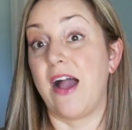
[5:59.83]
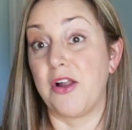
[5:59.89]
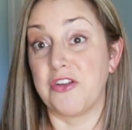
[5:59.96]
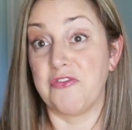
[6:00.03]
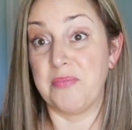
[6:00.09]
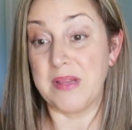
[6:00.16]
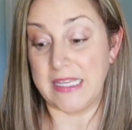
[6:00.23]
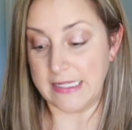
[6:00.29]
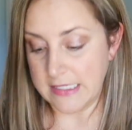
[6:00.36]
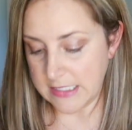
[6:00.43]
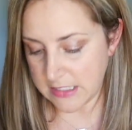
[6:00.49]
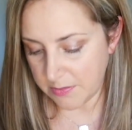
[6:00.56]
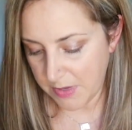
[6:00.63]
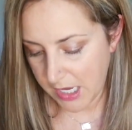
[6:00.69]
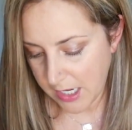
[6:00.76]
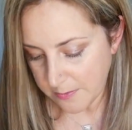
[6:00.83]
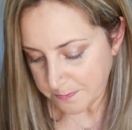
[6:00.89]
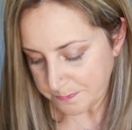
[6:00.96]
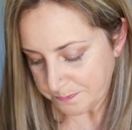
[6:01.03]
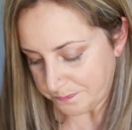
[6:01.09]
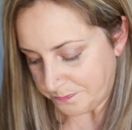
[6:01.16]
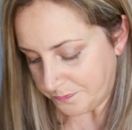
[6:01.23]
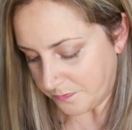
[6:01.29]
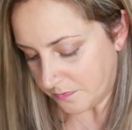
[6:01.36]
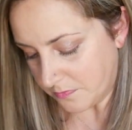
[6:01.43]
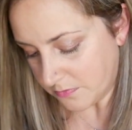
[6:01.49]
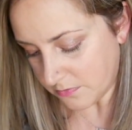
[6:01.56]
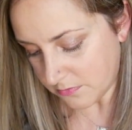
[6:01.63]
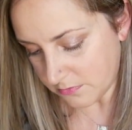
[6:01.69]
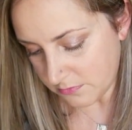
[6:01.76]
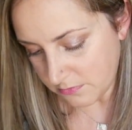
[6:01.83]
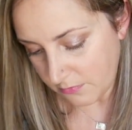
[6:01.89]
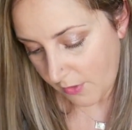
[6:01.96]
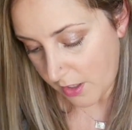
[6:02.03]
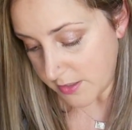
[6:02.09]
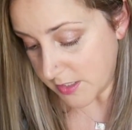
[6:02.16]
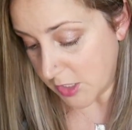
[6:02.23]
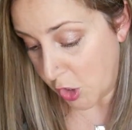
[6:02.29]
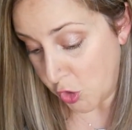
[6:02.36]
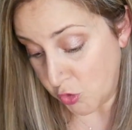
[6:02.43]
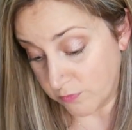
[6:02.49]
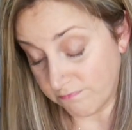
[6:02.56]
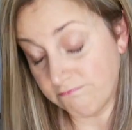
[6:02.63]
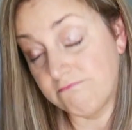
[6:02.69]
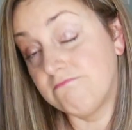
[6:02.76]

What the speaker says: out of place to me. So